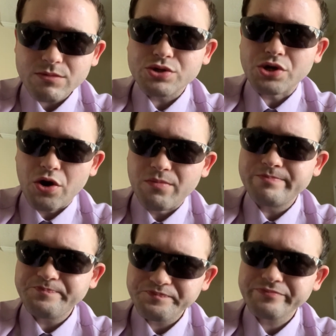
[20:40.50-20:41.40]
So,
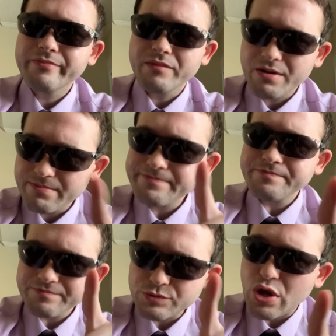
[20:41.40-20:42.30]

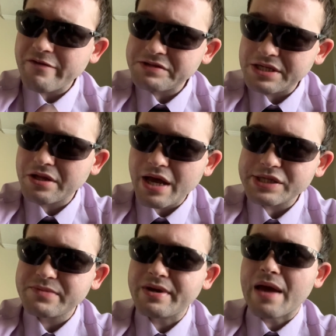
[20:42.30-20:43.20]
you haven't seen the
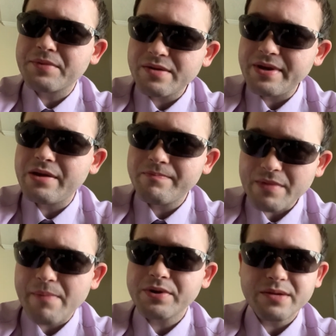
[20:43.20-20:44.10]
last of me. I'm going to be
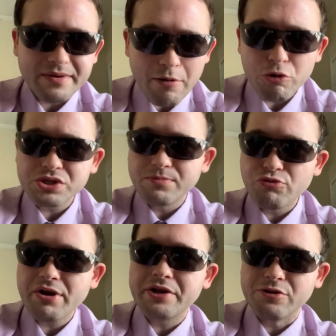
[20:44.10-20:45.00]
posting
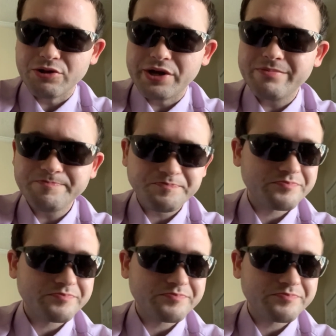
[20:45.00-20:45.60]
more regularly.